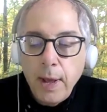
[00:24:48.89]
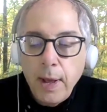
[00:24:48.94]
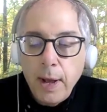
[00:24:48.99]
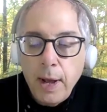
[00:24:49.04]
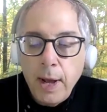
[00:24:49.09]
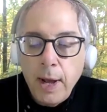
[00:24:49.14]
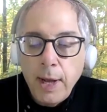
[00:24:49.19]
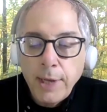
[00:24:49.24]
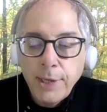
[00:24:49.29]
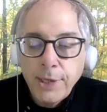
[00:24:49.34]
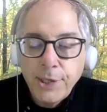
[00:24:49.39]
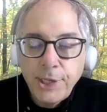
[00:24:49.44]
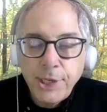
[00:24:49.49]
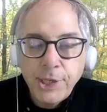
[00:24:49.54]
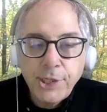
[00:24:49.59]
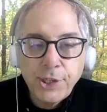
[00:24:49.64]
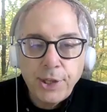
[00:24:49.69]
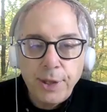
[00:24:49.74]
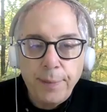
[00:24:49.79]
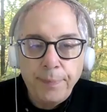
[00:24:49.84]
uh,
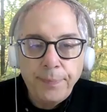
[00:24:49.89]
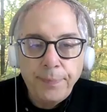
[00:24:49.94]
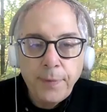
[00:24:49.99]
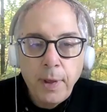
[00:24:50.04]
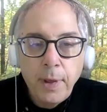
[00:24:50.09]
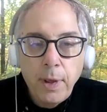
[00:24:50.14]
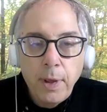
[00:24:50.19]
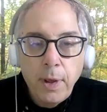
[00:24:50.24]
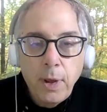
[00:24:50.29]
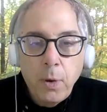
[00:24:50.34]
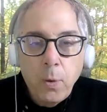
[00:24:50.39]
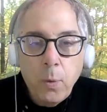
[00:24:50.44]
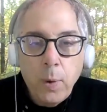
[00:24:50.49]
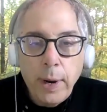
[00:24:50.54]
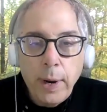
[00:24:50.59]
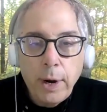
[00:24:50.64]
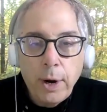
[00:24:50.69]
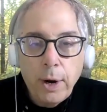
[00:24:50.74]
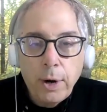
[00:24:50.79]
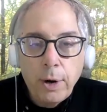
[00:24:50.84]
system
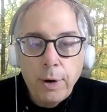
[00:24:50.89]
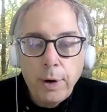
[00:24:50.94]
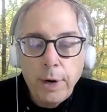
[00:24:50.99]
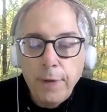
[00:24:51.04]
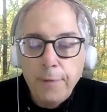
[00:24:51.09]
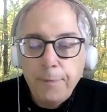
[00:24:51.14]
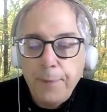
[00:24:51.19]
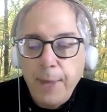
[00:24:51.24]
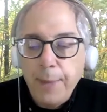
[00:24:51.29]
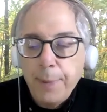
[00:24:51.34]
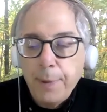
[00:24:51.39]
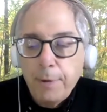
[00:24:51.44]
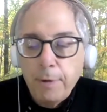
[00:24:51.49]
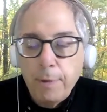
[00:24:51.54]
where if people